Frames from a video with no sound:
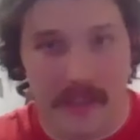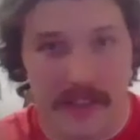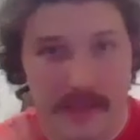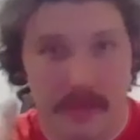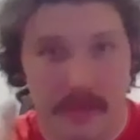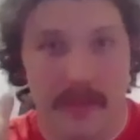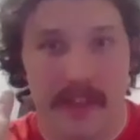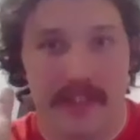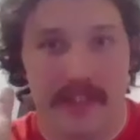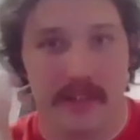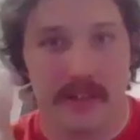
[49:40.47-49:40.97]
That's
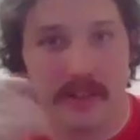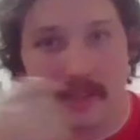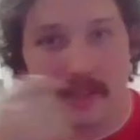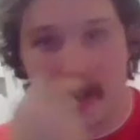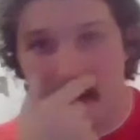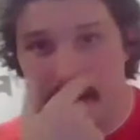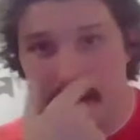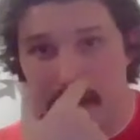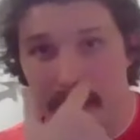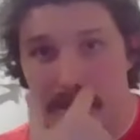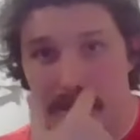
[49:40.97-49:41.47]
what that song
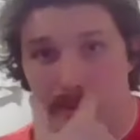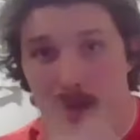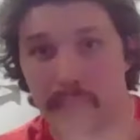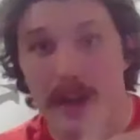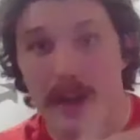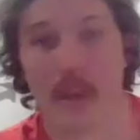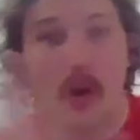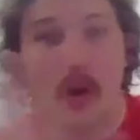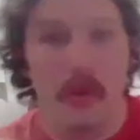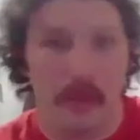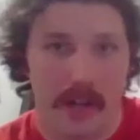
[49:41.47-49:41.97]
sounds like to me.
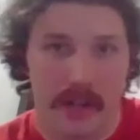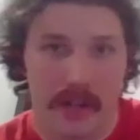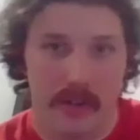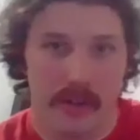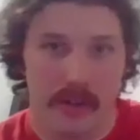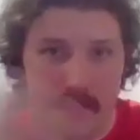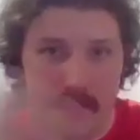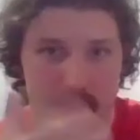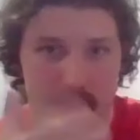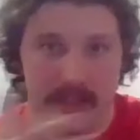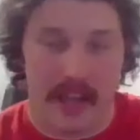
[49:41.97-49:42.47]
That whole
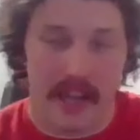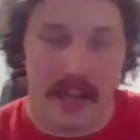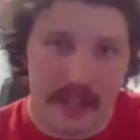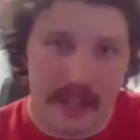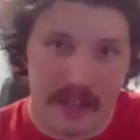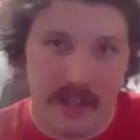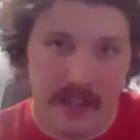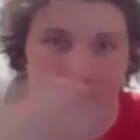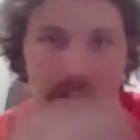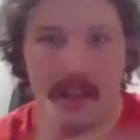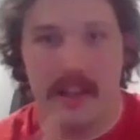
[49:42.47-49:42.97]
record is
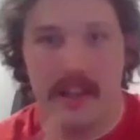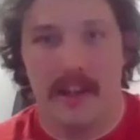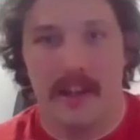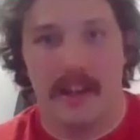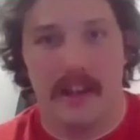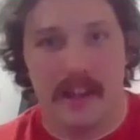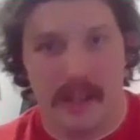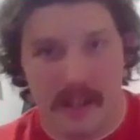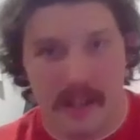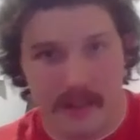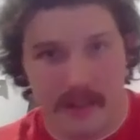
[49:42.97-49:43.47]
like
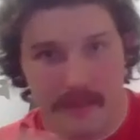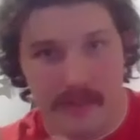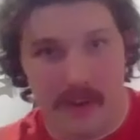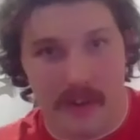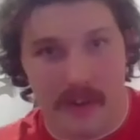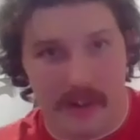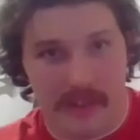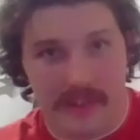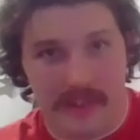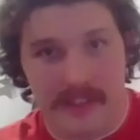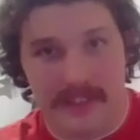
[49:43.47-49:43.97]

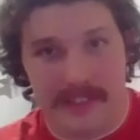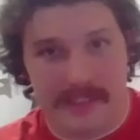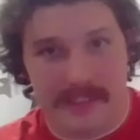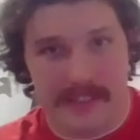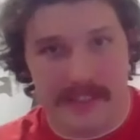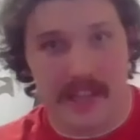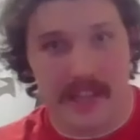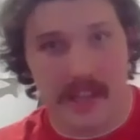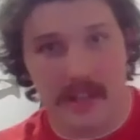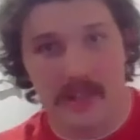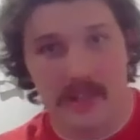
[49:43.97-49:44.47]
very Thin
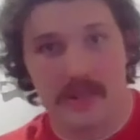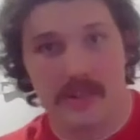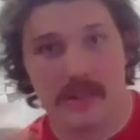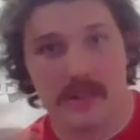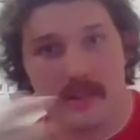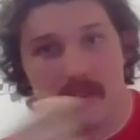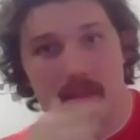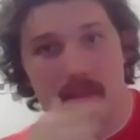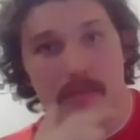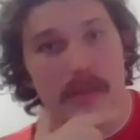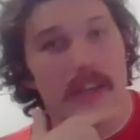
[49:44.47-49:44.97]

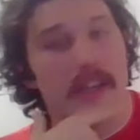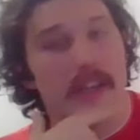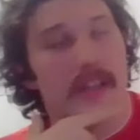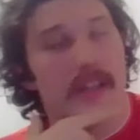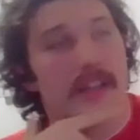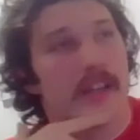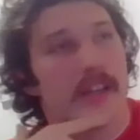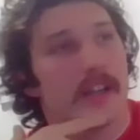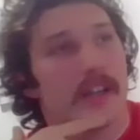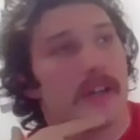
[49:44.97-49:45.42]
Lizzy-ish to me.